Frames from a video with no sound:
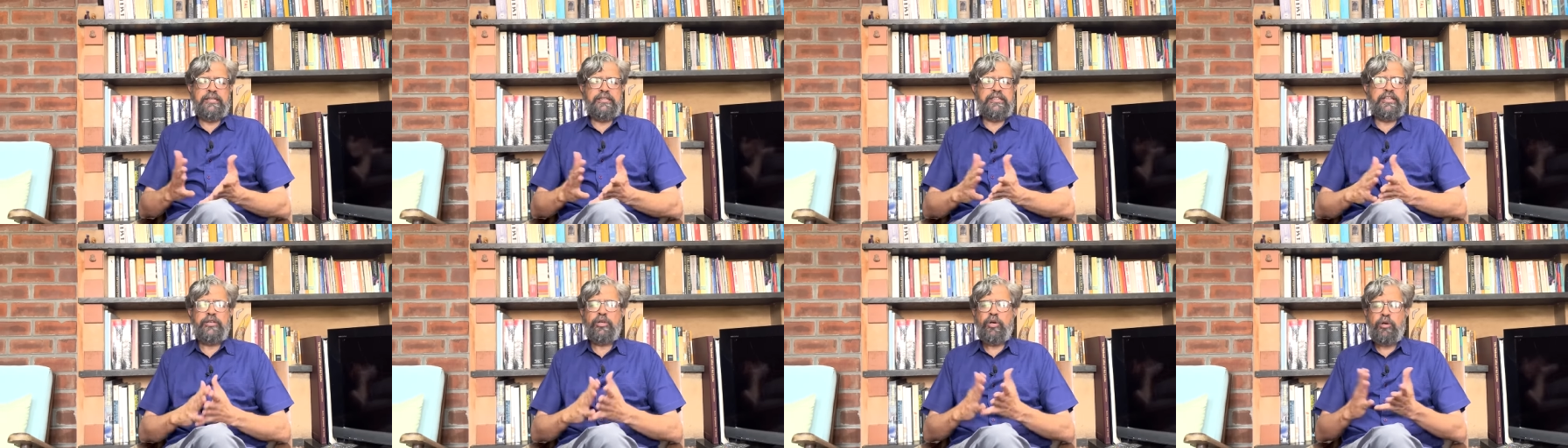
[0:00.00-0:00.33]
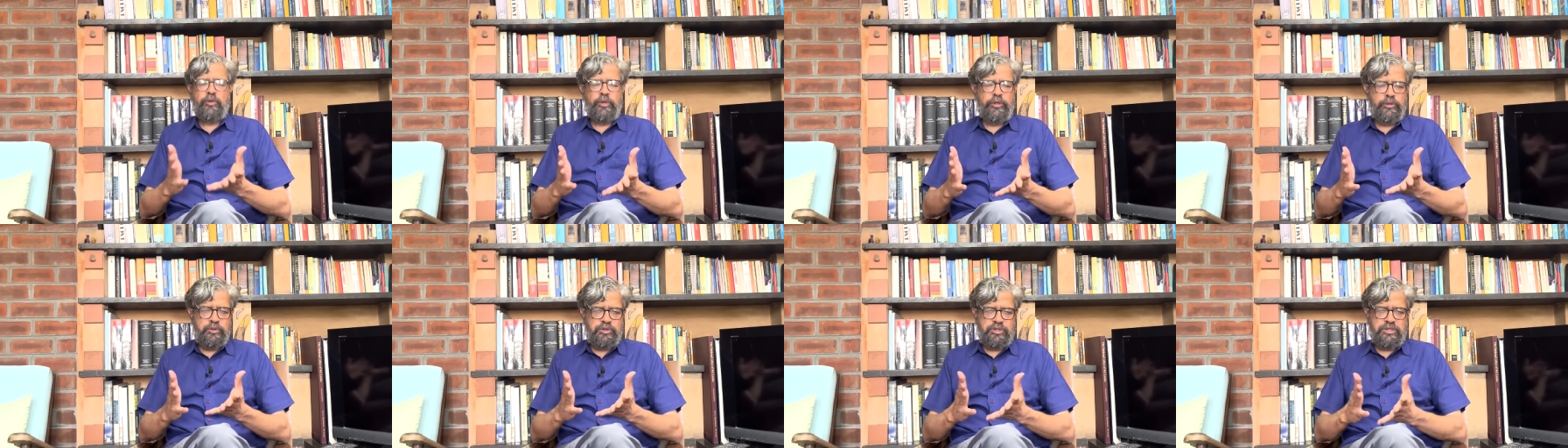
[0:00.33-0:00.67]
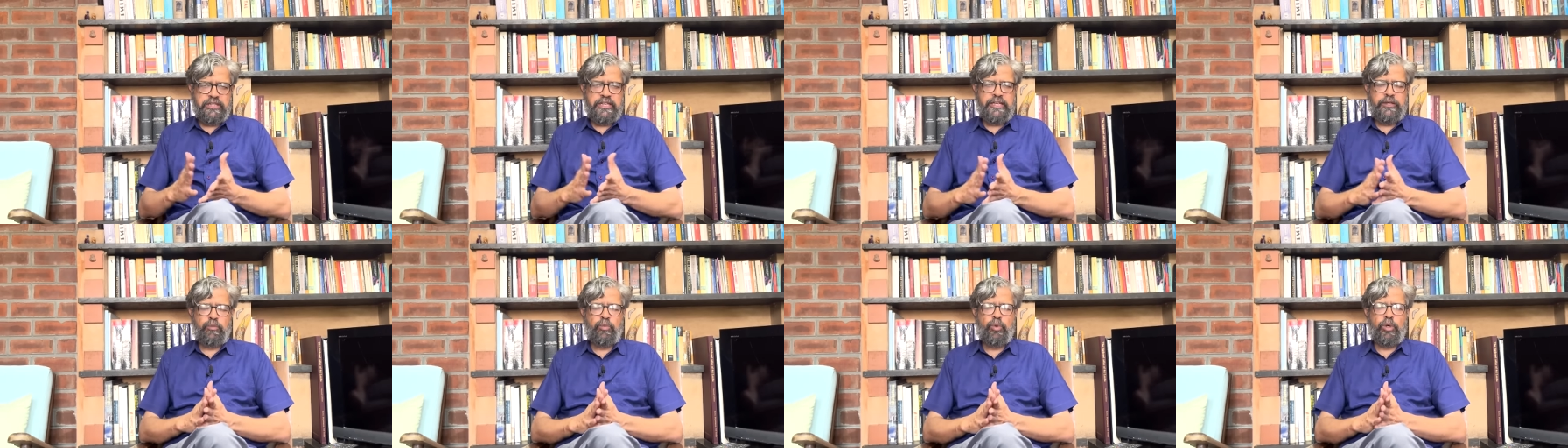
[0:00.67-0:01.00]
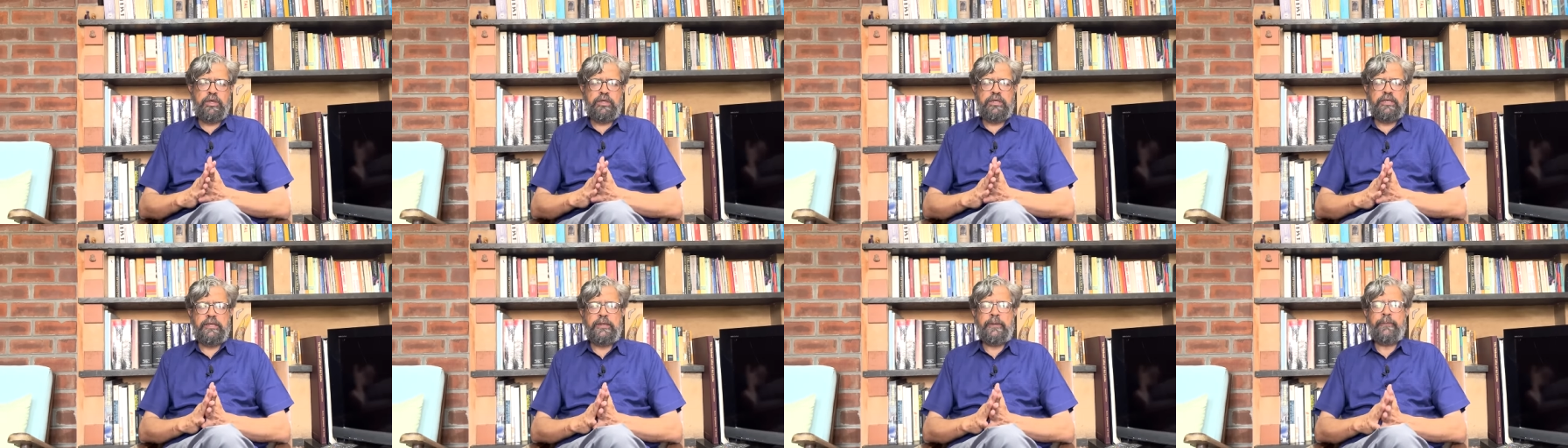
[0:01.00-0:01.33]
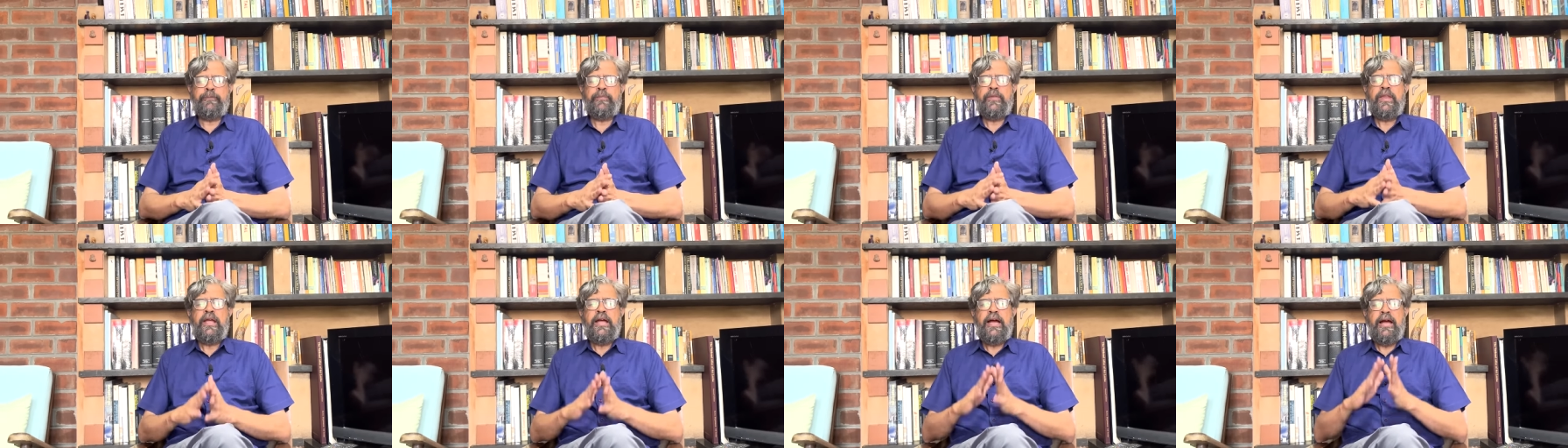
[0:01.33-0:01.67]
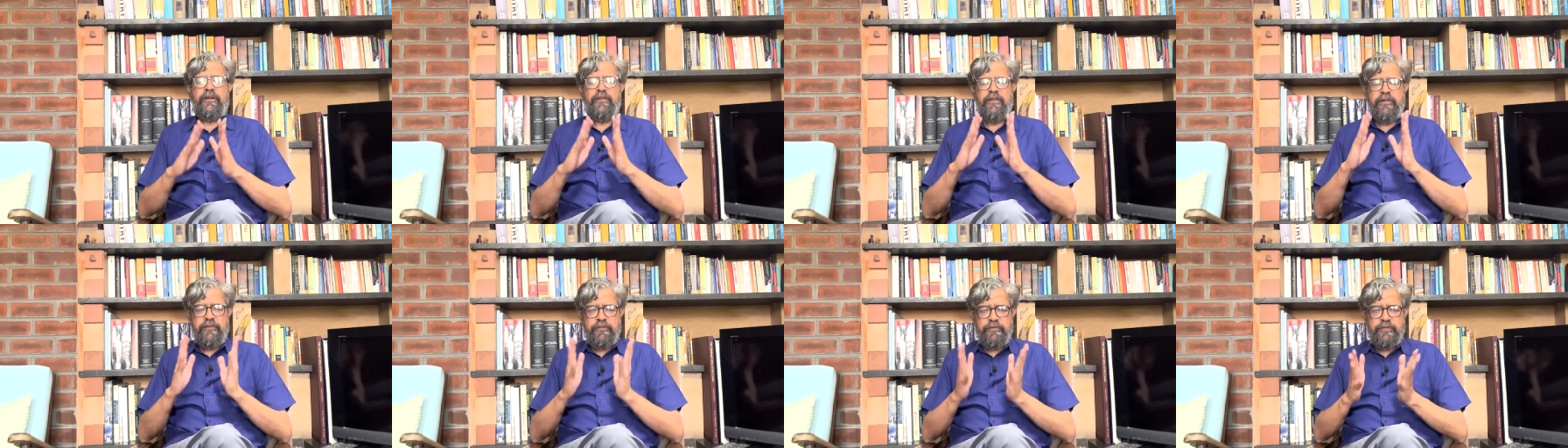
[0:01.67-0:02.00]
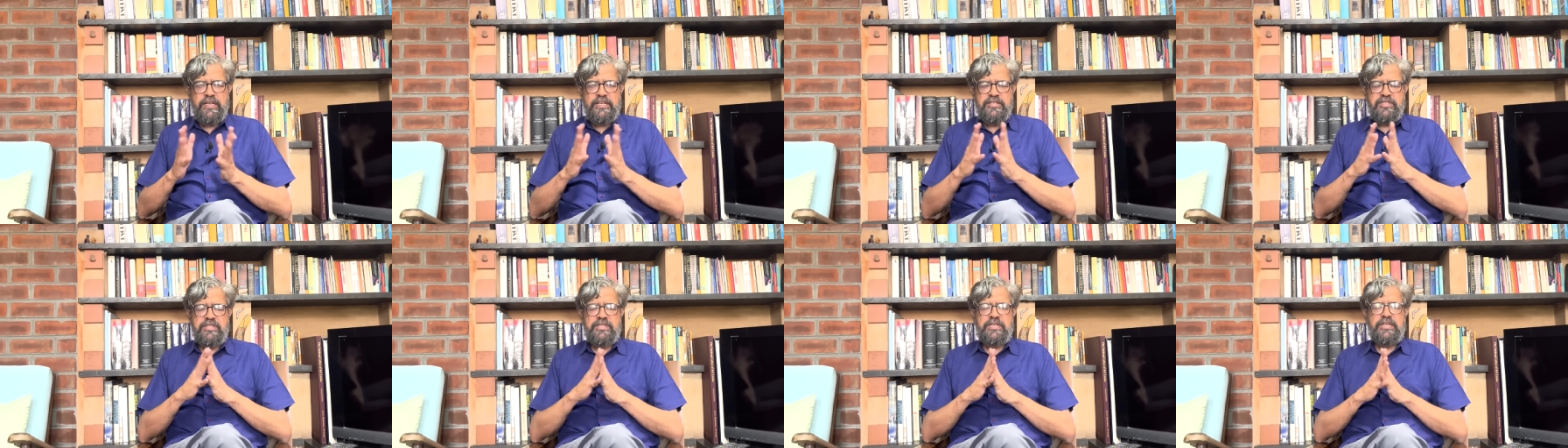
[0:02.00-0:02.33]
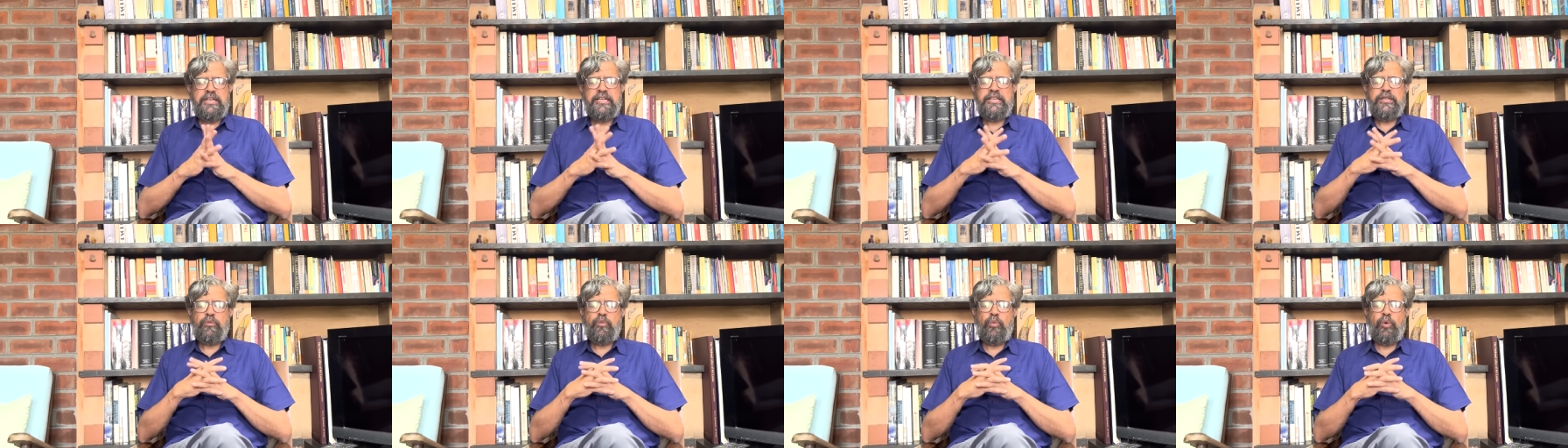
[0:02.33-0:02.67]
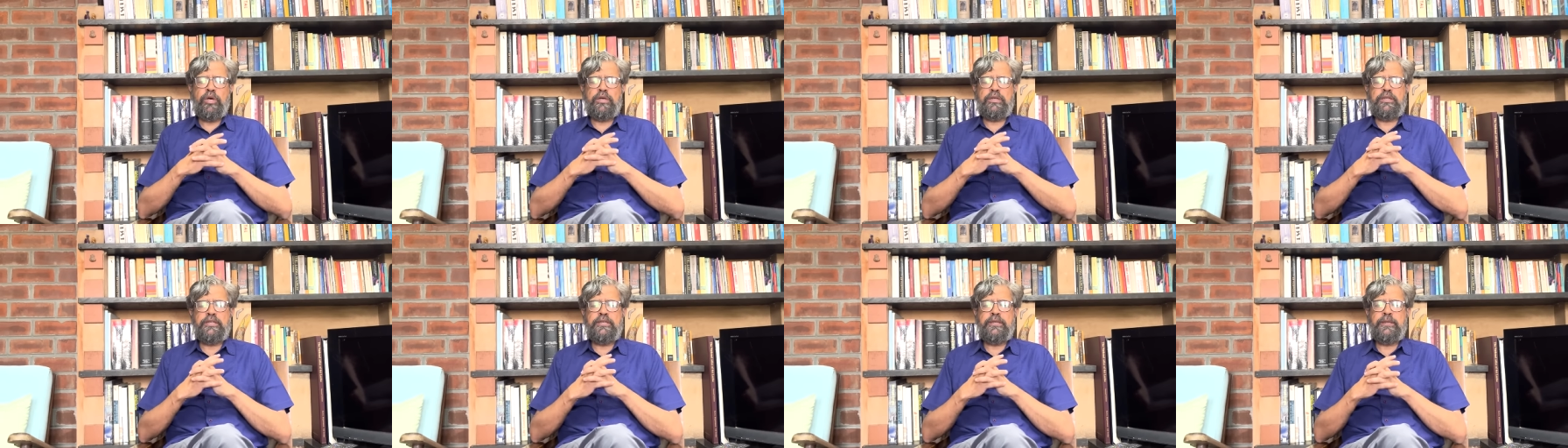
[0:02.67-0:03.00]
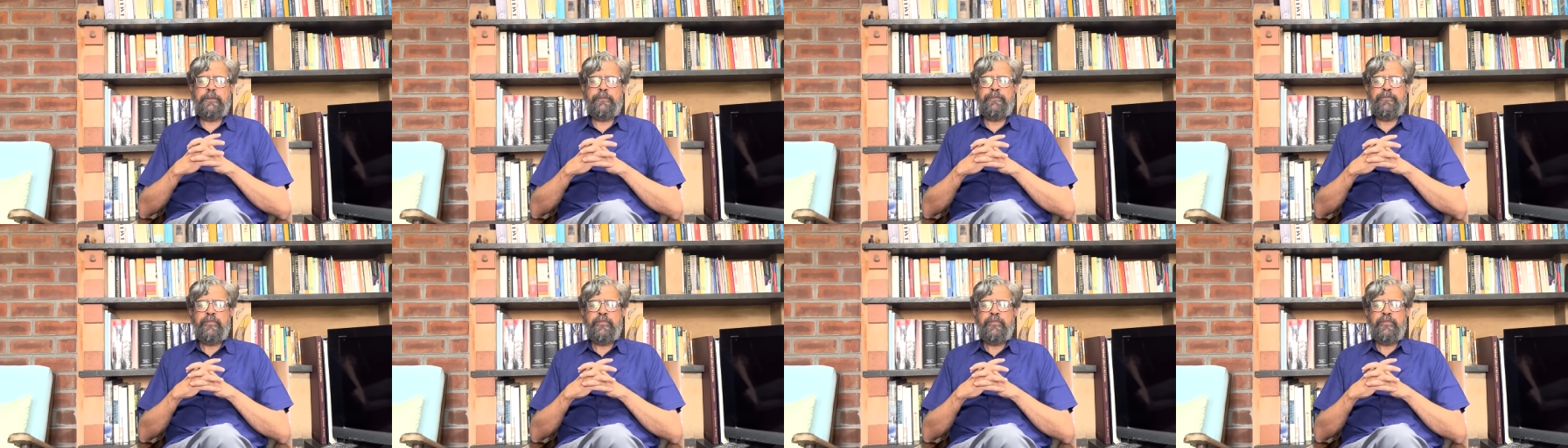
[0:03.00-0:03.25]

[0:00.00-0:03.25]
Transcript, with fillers: They're not going to strike water. And even if they strike water,